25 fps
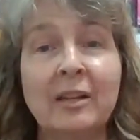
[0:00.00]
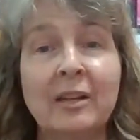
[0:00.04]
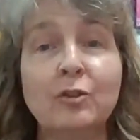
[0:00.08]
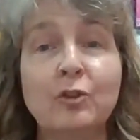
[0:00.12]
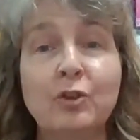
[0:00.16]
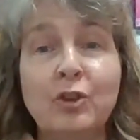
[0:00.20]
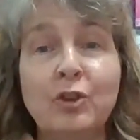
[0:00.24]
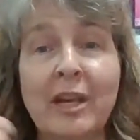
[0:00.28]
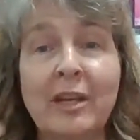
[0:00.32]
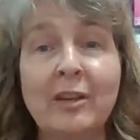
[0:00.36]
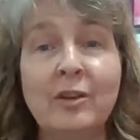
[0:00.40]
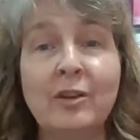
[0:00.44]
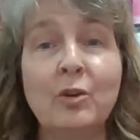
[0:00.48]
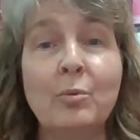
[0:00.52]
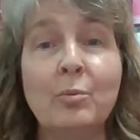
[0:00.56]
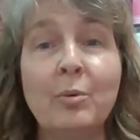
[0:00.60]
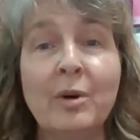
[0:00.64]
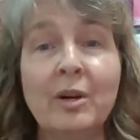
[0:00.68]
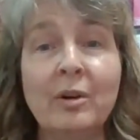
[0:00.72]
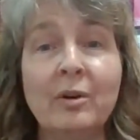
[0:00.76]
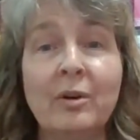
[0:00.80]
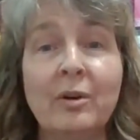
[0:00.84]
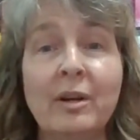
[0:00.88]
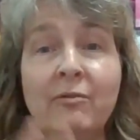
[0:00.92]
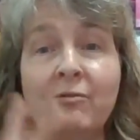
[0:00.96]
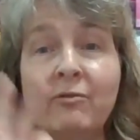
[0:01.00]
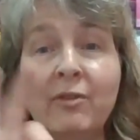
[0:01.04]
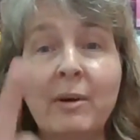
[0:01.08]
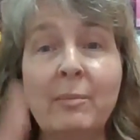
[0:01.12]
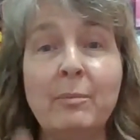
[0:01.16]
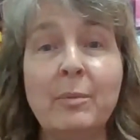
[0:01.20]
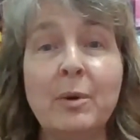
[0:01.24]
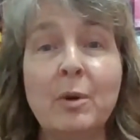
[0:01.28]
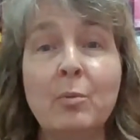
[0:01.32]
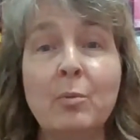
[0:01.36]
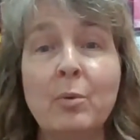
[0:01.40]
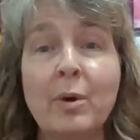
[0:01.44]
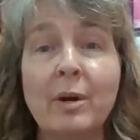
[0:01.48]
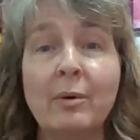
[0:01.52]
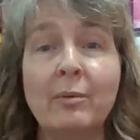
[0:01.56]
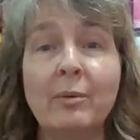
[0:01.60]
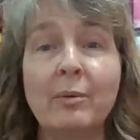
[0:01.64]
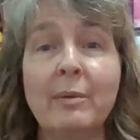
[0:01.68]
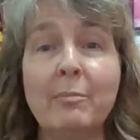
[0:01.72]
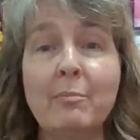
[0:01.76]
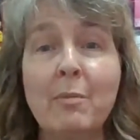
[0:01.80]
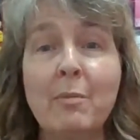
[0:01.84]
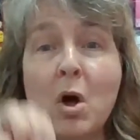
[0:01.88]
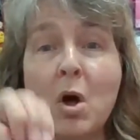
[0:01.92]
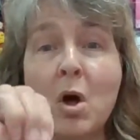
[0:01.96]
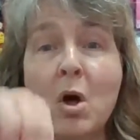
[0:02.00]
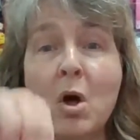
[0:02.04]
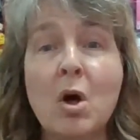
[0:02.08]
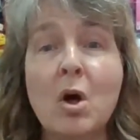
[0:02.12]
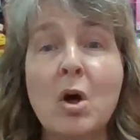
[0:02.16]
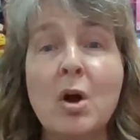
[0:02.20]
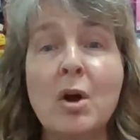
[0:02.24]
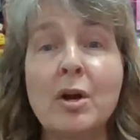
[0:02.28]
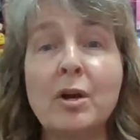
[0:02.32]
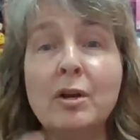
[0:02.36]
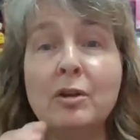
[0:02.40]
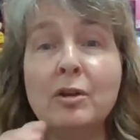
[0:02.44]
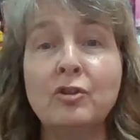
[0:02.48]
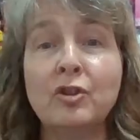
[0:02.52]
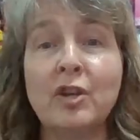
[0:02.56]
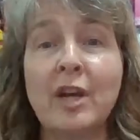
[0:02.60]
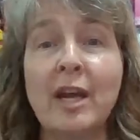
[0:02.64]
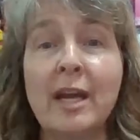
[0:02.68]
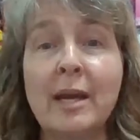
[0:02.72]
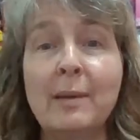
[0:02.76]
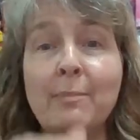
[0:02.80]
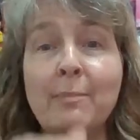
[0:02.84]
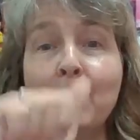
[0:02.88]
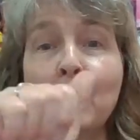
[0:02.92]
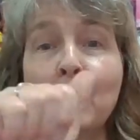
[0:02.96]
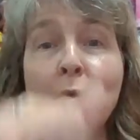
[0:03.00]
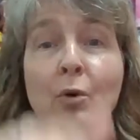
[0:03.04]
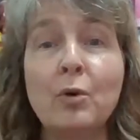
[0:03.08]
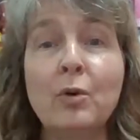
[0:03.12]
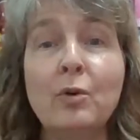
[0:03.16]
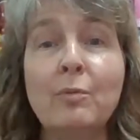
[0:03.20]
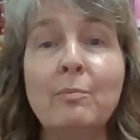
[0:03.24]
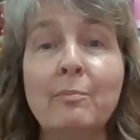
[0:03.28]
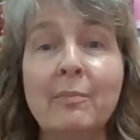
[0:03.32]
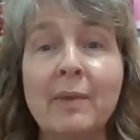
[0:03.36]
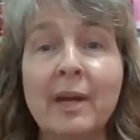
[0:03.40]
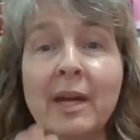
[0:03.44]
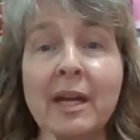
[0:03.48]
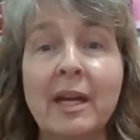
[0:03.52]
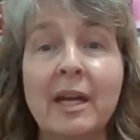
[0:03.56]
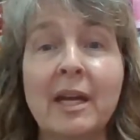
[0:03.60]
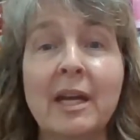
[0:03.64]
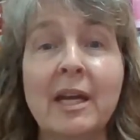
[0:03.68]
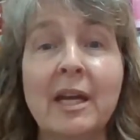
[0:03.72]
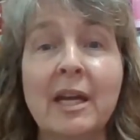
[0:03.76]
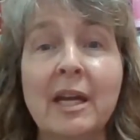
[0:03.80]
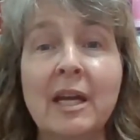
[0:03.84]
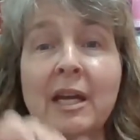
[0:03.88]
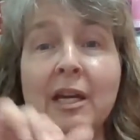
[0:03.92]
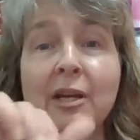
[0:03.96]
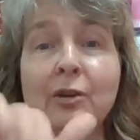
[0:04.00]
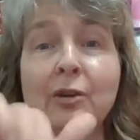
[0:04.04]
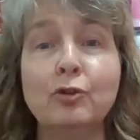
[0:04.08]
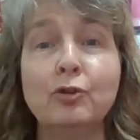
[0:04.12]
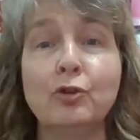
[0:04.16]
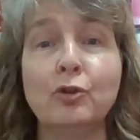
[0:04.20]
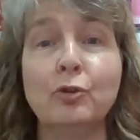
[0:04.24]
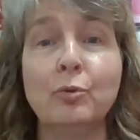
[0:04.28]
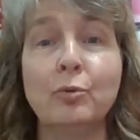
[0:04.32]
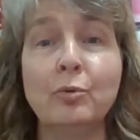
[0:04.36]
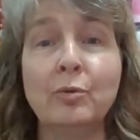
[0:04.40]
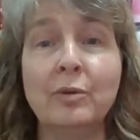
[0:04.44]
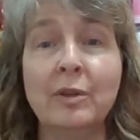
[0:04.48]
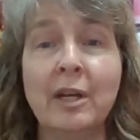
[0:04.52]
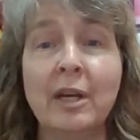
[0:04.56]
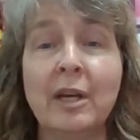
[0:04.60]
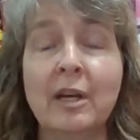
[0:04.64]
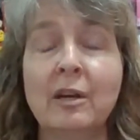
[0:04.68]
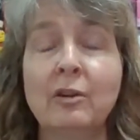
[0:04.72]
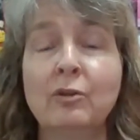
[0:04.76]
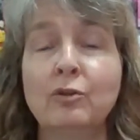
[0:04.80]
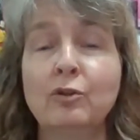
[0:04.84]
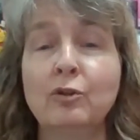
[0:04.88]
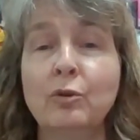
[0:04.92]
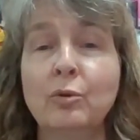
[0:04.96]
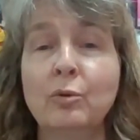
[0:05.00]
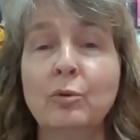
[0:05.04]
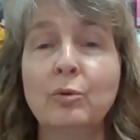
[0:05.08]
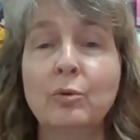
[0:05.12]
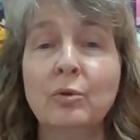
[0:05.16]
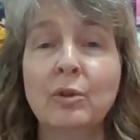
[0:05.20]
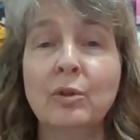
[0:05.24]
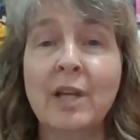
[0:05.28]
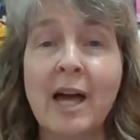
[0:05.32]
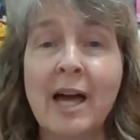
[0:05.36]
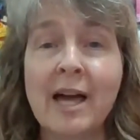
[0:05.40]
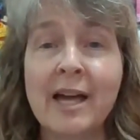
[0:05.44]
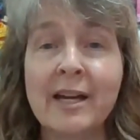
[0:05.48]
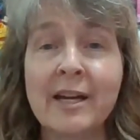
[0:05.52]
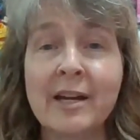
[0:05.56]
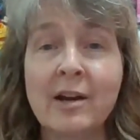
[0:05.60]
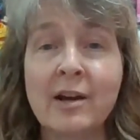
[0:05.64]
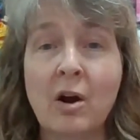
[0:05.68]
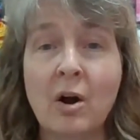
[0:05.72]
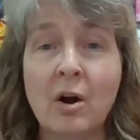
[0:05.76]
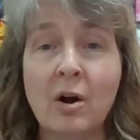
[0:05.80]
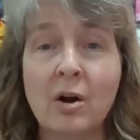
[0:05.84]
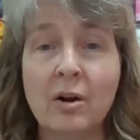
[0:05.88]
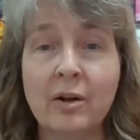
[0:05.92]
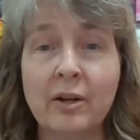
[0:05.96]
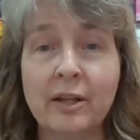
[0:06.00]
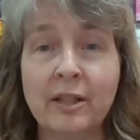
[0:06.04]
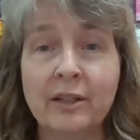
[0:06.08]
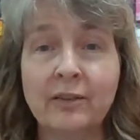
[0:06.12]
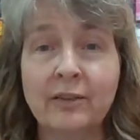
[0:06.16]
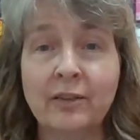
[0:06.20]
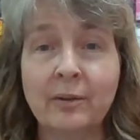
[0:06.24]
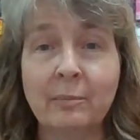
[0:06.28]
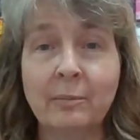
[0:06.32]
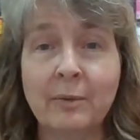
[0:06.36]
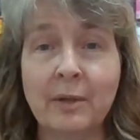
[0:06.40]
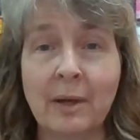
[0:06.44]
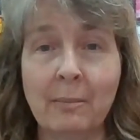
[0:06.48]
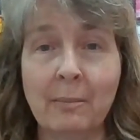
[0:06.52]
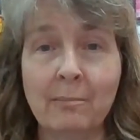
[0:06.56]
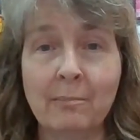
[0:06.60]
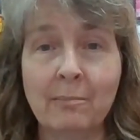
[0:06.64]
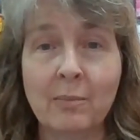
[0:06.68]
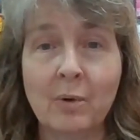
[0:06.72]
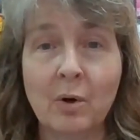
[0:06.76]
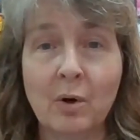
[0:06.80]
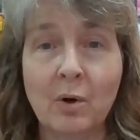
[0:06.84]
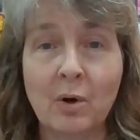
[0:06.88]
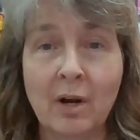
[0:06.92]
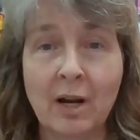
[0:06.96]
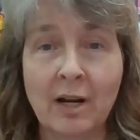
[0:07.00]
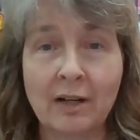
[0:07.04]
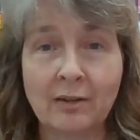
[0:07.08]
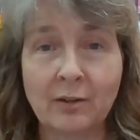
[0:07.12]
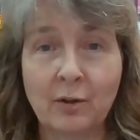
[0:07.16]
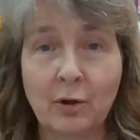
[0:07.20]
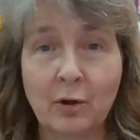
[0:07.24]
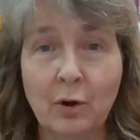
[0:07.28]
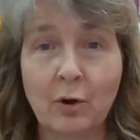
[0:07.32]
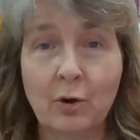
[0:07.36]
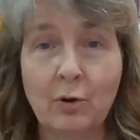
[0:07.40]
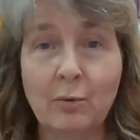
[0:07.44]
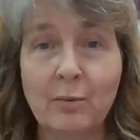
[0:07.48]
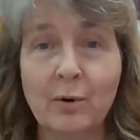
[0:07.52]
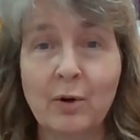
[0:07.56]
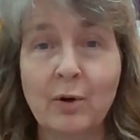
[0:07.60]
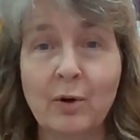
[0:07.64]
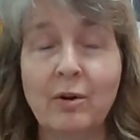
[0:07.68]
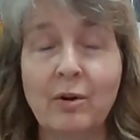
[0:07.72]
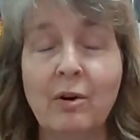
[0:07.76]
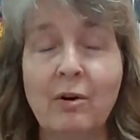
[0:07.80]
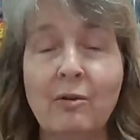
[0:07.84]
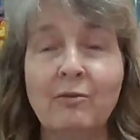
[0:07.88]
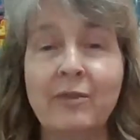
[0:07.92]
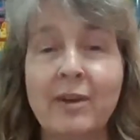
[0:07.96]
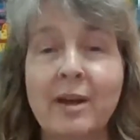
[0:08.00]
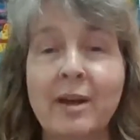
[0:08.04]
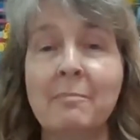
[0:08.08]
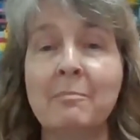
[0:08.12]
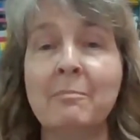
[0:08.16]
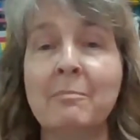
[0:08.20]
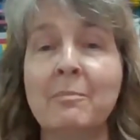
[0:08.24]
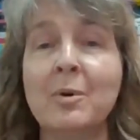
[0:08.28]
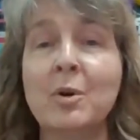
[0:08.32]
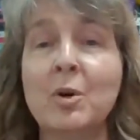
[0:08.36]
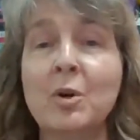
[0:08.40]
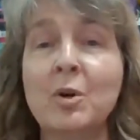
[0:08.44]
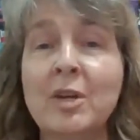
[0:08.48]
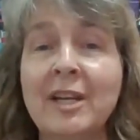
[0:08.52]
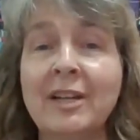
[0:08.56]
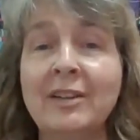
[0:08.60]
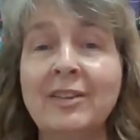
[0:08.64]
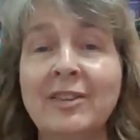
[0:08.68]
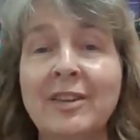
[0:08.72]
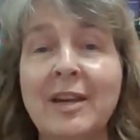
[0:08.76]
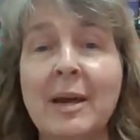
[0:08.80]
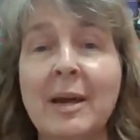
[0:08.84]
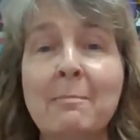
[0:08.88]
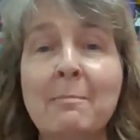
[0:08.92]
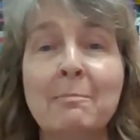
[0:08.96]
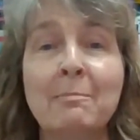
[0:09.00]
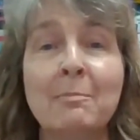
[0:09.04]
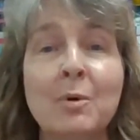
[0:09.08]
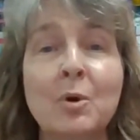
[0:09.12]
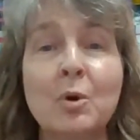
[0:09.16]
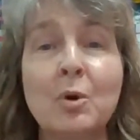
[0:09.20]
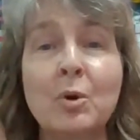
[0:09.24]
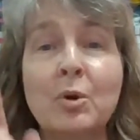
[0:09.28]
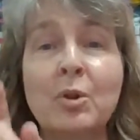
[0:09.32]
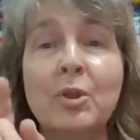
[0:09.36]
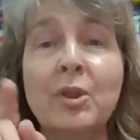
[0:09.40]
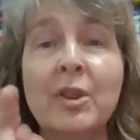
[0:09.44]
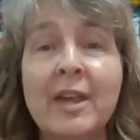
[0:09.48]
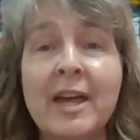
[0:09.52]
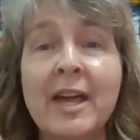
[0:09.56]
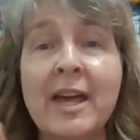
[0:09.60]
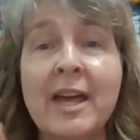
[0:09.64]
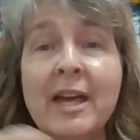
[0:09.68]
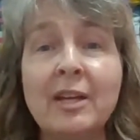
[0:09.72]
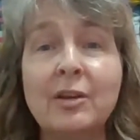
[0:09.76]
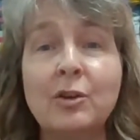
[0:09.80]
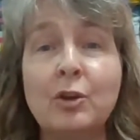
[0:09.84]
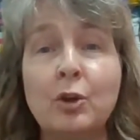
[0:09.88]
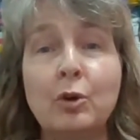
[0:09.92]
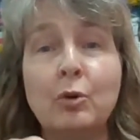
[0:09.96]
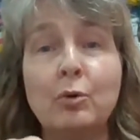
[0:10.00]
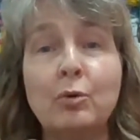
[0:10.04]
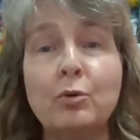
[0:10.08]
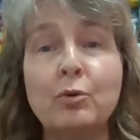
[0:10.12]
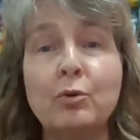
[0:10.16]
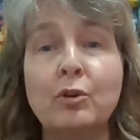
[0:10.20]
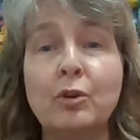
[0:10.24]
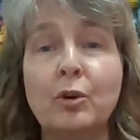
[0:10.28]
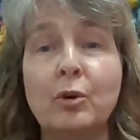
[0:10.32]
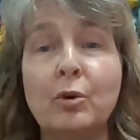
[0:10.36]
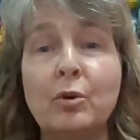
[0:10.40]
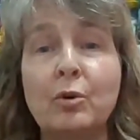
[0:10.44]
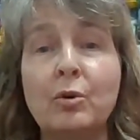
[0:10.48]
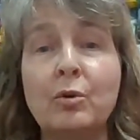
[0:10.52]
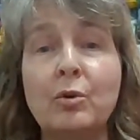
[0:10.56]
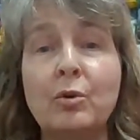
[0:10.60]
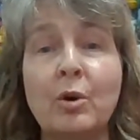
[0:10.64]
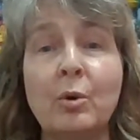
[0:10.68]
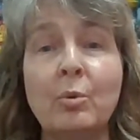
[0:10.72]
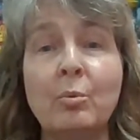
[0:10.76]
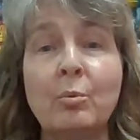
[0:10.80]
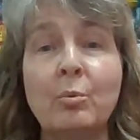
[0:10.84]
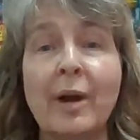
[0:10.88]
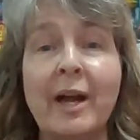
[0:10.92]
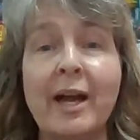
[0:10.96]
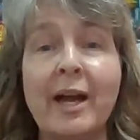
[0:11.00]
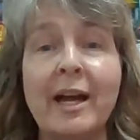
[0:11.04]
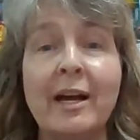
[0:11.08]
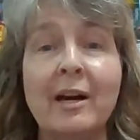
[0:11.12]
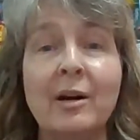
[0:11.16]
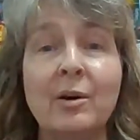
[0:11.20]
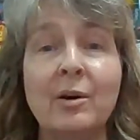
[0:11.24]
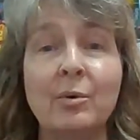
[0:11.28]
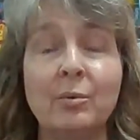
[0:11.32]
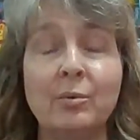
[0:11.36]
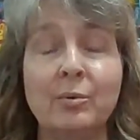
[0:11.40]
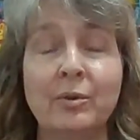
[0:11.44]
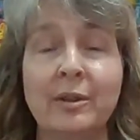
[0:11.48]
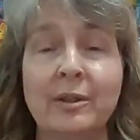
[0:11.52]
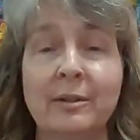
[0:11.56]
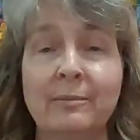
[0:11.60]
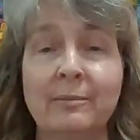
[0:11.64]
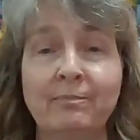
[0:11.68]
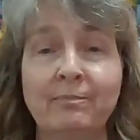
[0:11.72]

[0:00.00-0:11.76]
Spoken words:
January, February, March, April, May, June, July, August, September, October, November, December, then you turn around.